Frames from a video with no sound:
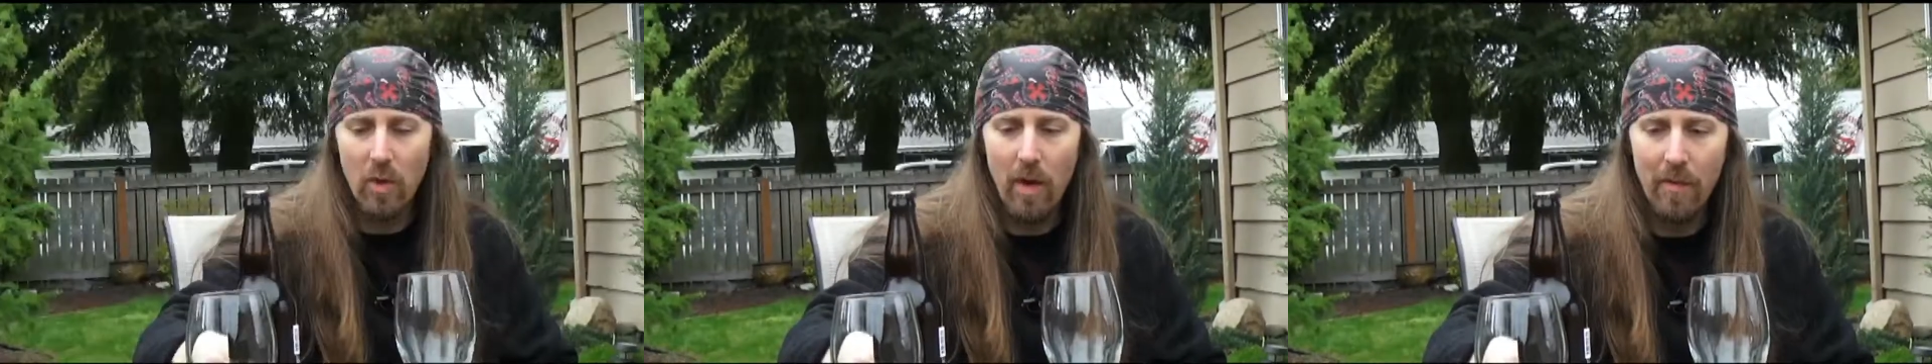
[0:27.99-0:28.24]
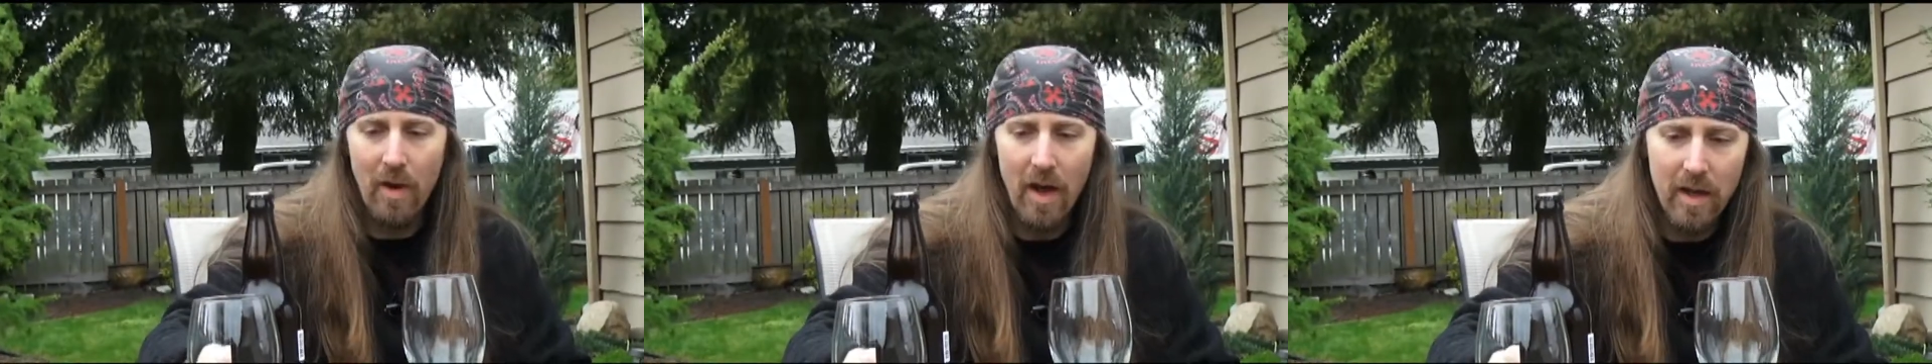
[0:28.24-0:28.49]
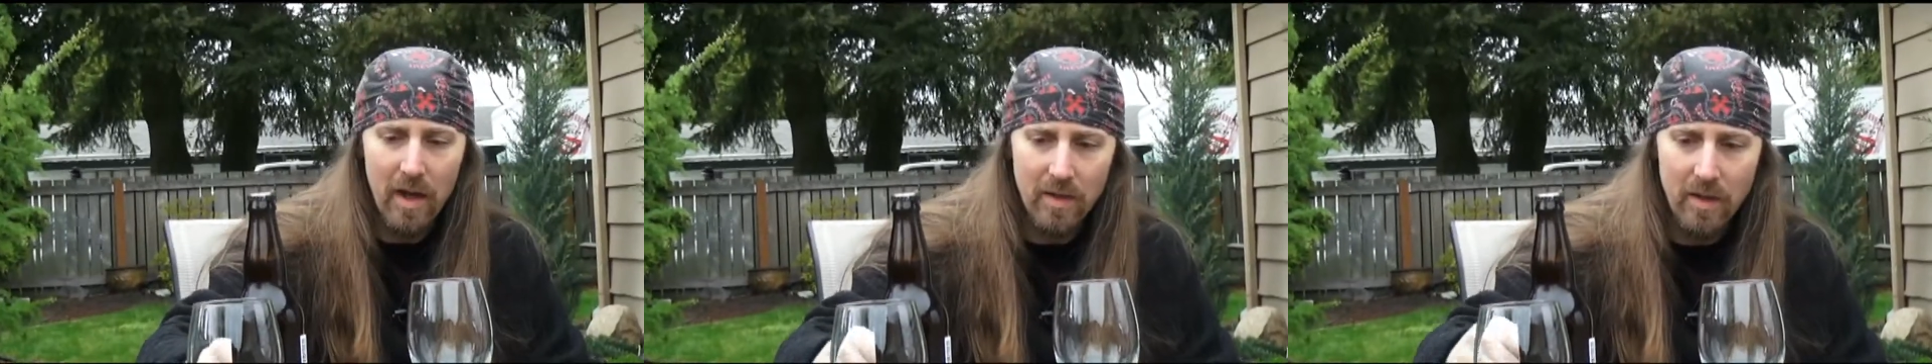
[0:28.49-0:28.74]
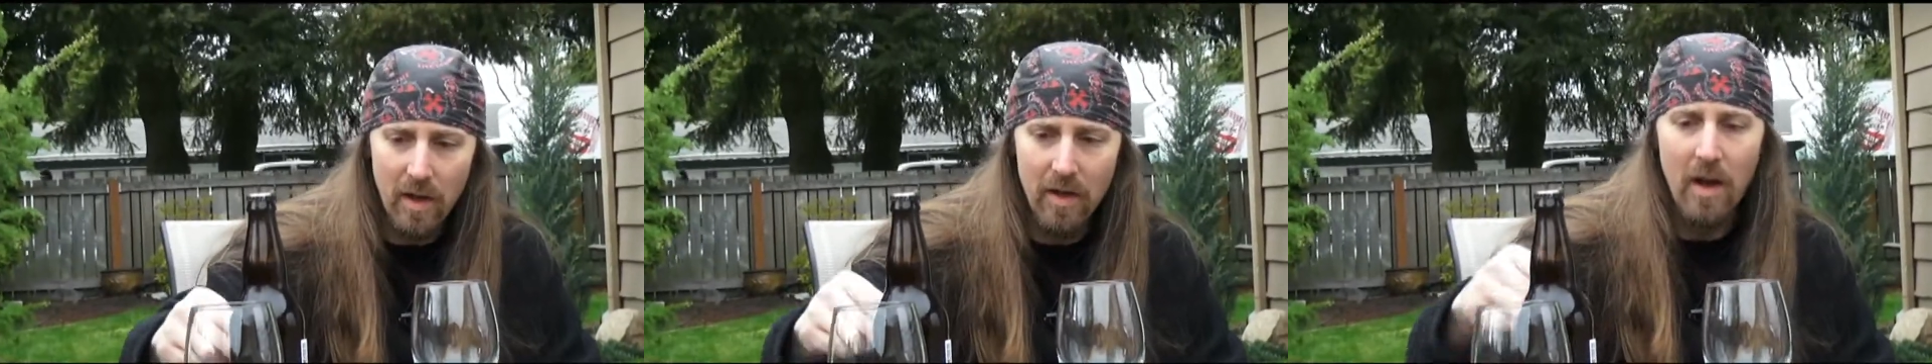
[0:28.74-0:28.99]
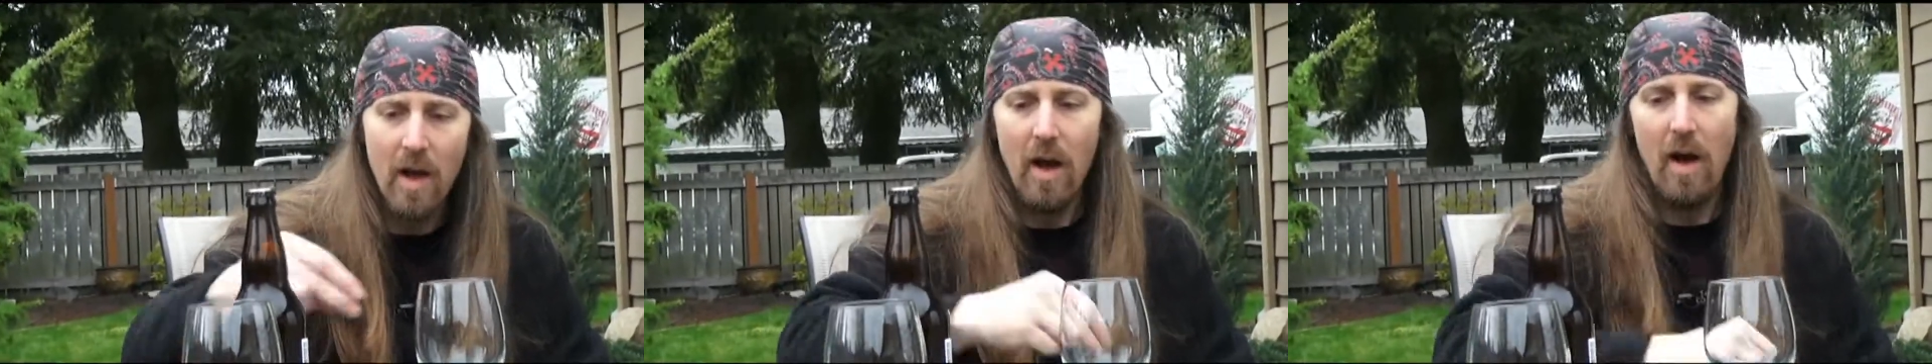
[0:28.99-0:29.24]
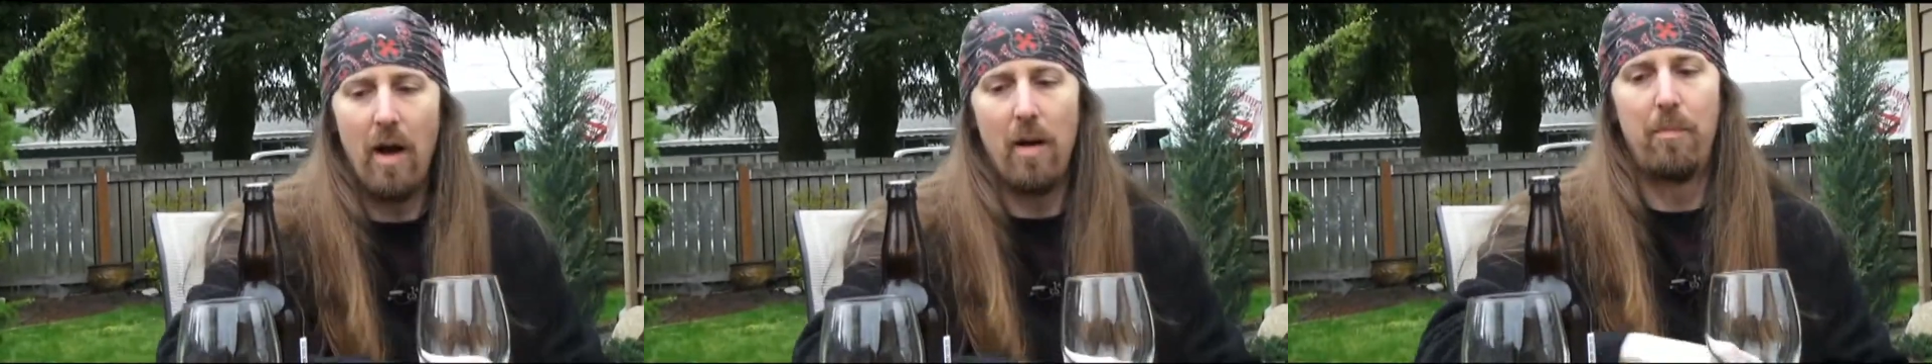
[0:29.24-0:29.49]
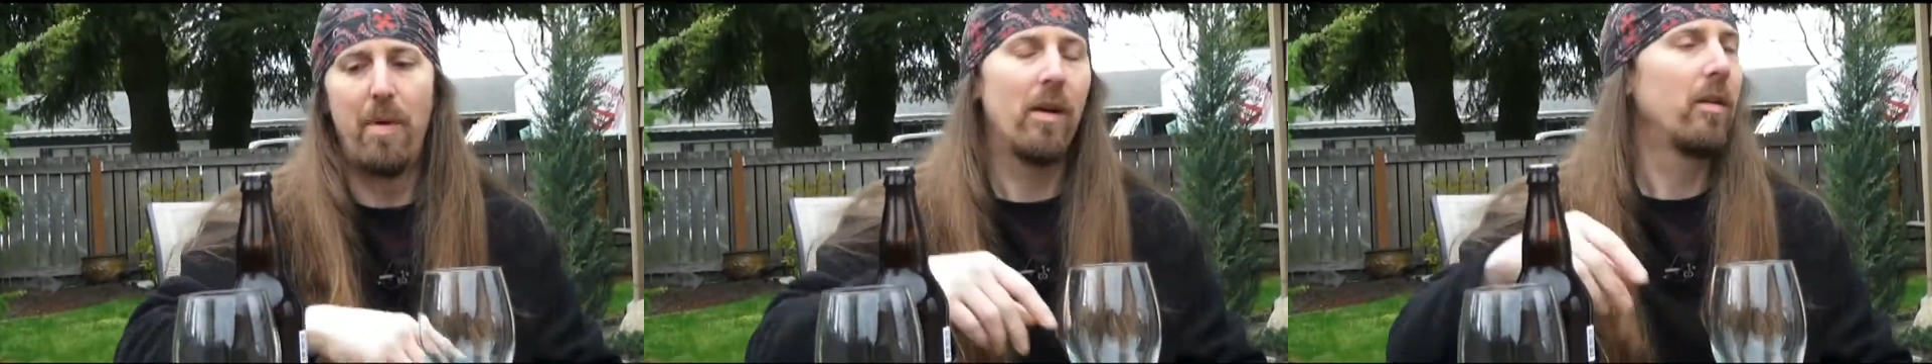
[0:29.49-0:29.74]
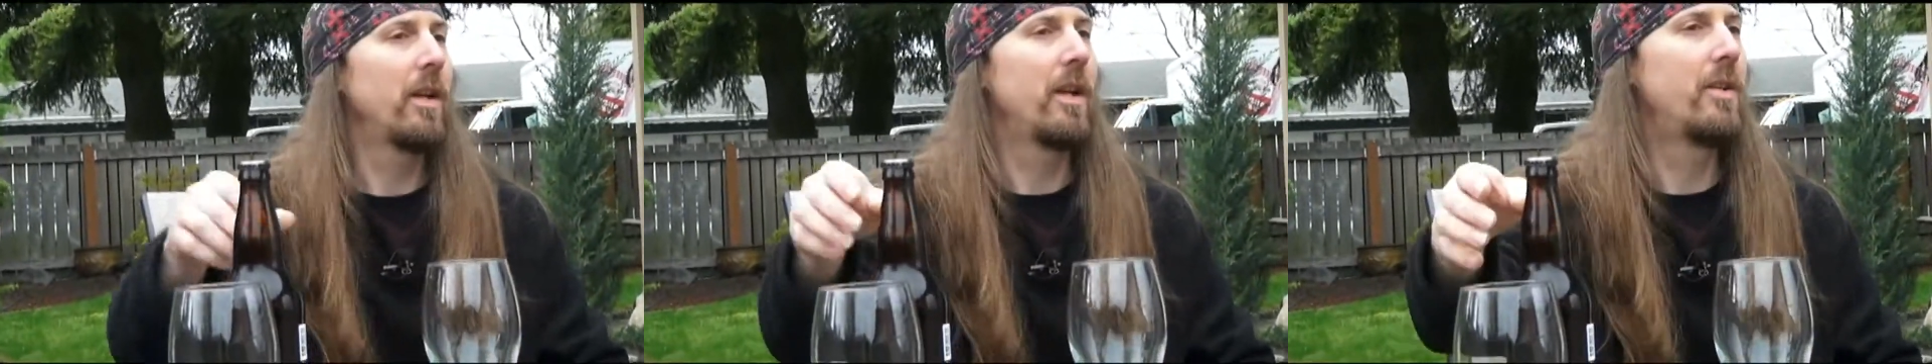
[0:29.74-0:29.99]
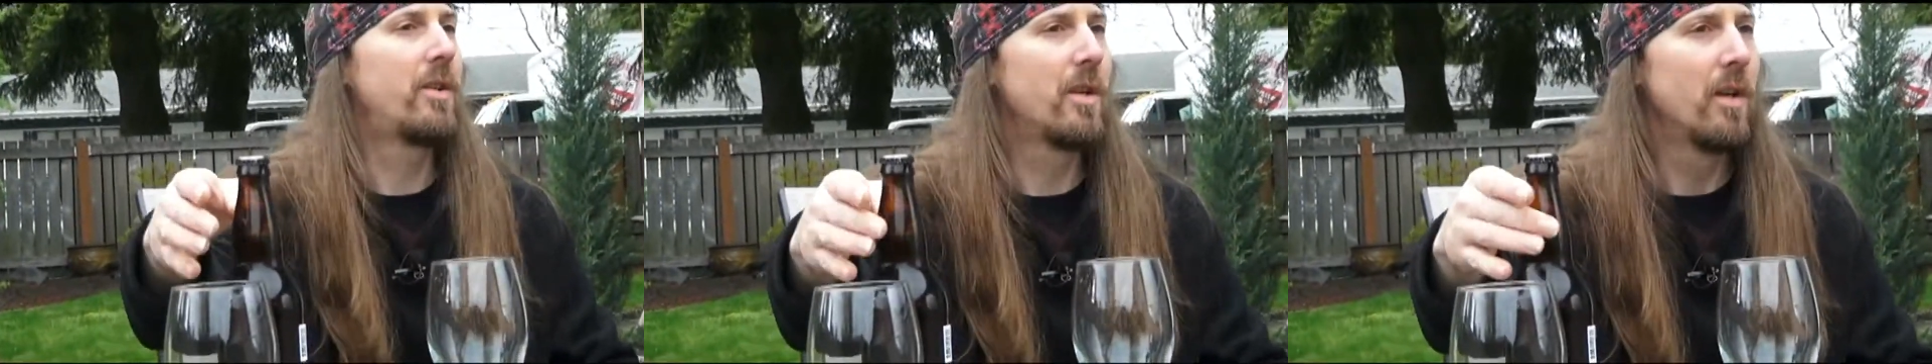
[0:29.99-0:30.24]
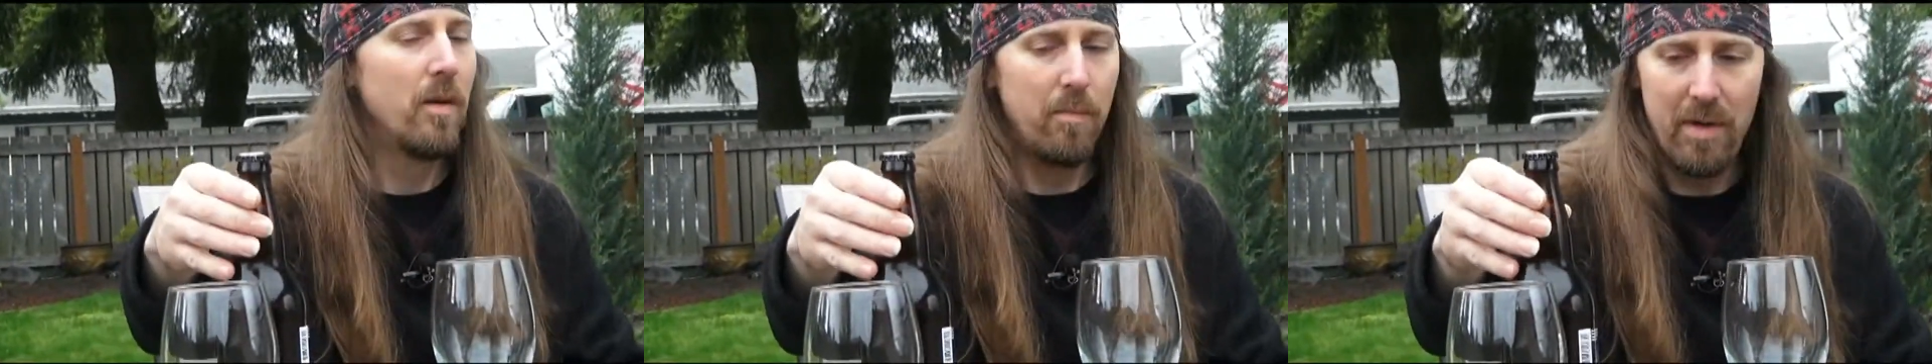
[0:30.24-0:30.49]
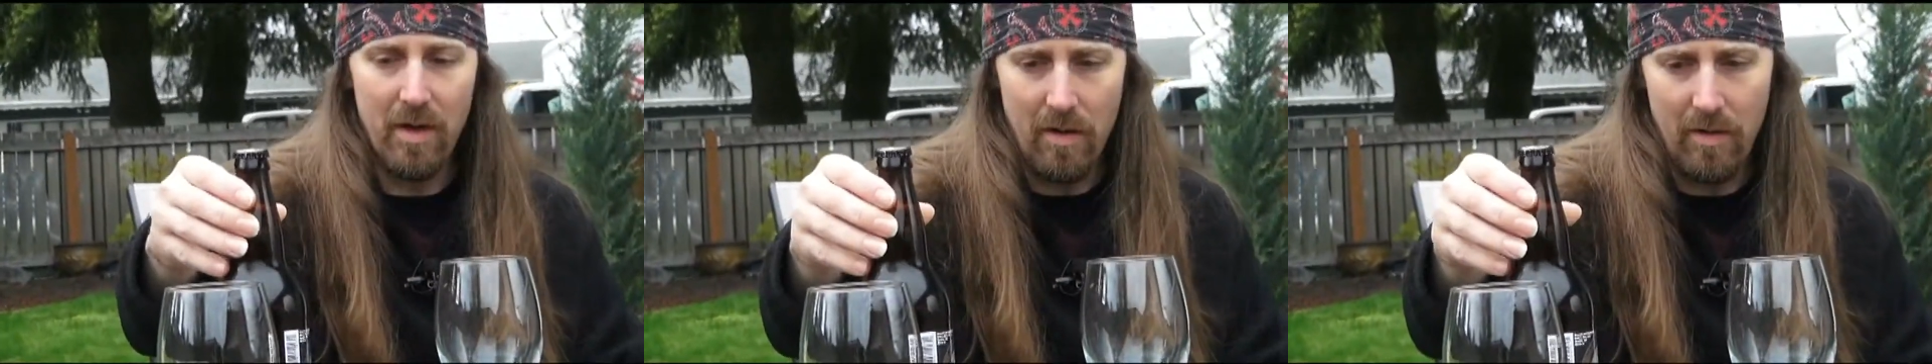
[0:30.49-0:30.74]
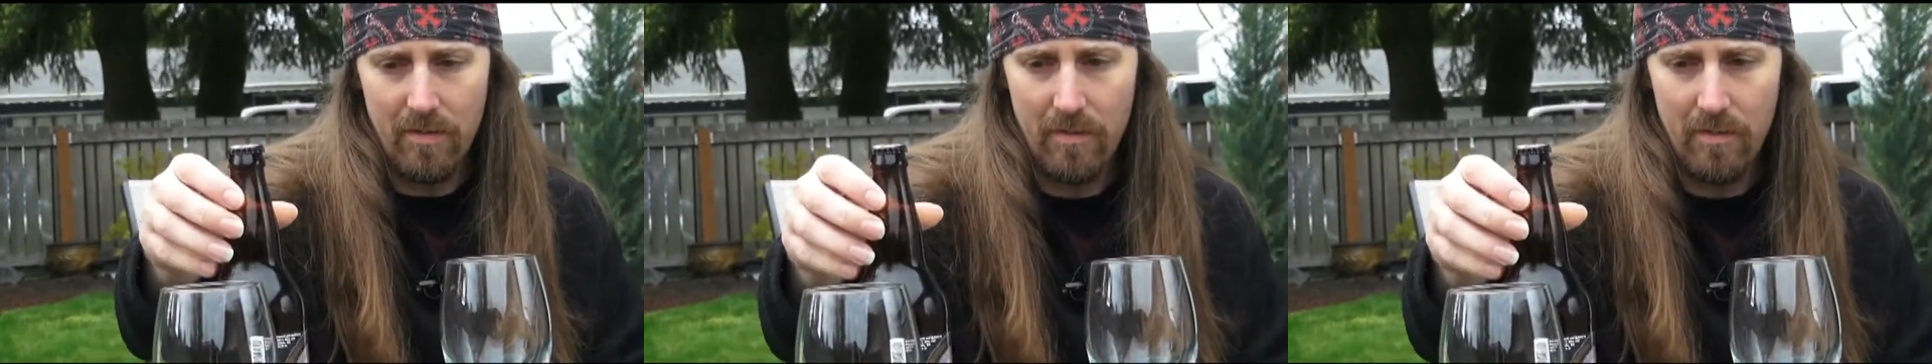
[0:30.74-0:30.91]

we have not yet done barrel-aged beer.